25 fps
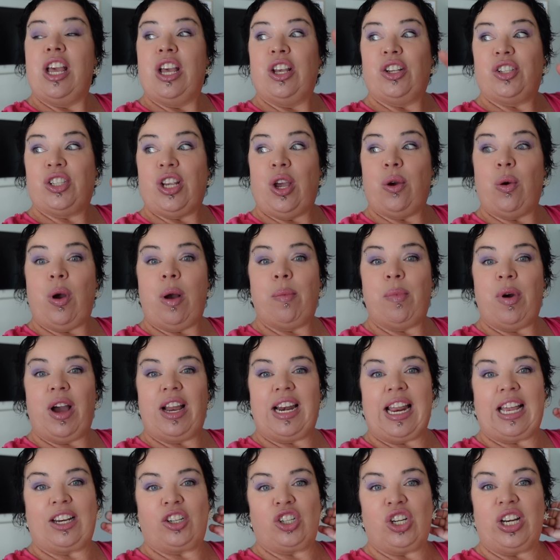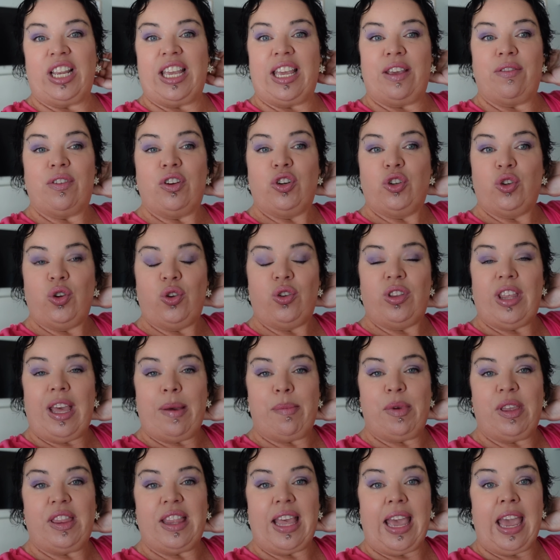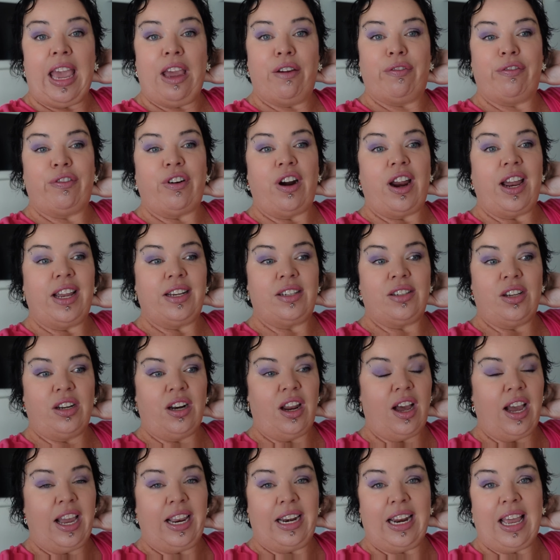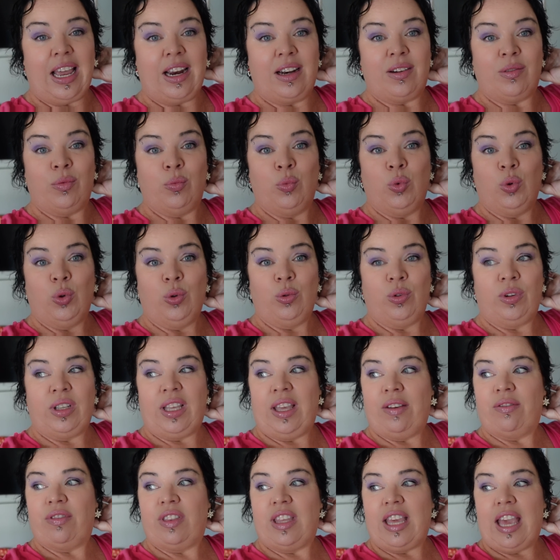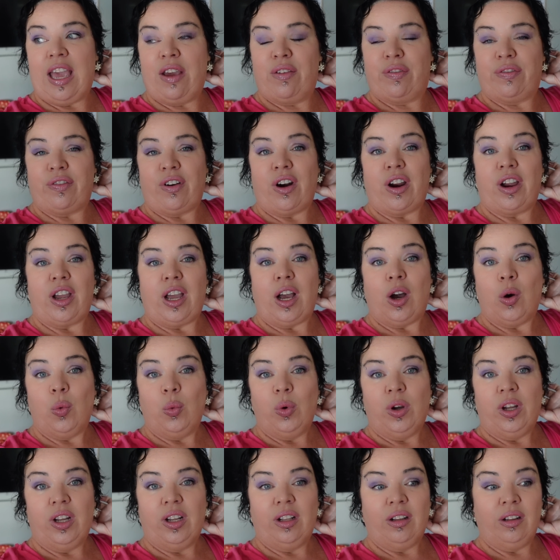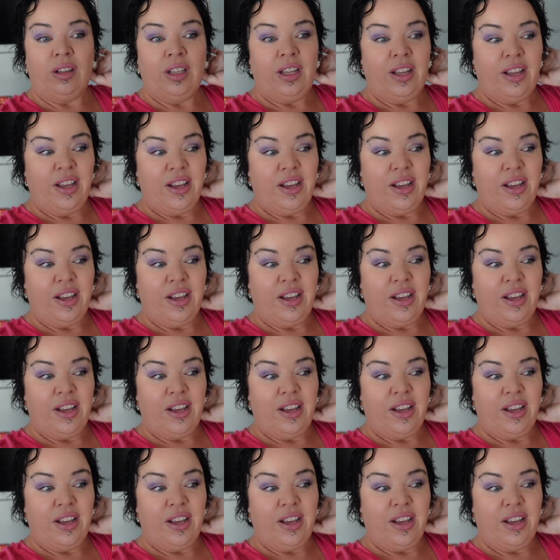So I might actually even do them in the air fryer tonight, and we'll give the air fryer a whirl.